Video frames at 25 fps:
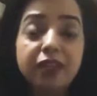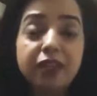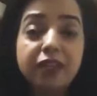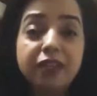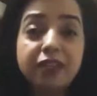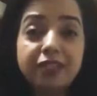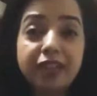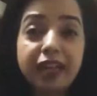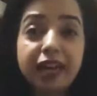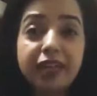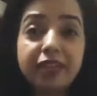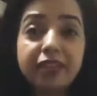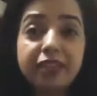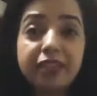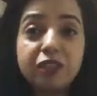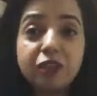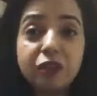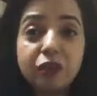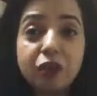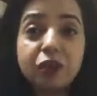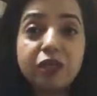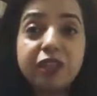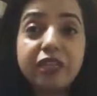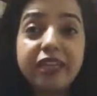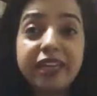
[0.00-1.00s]
that
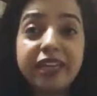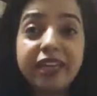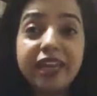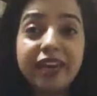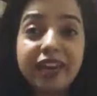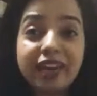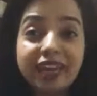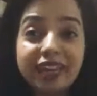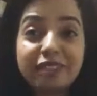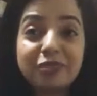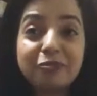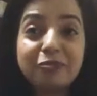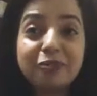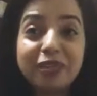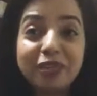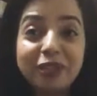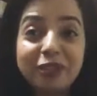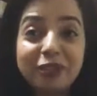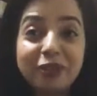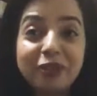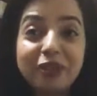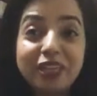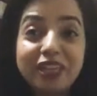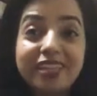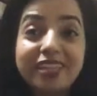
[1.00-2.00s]
he has been
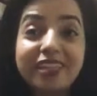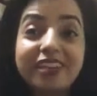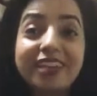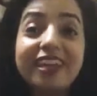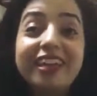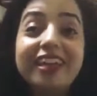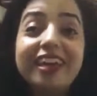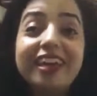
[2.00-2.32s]
doing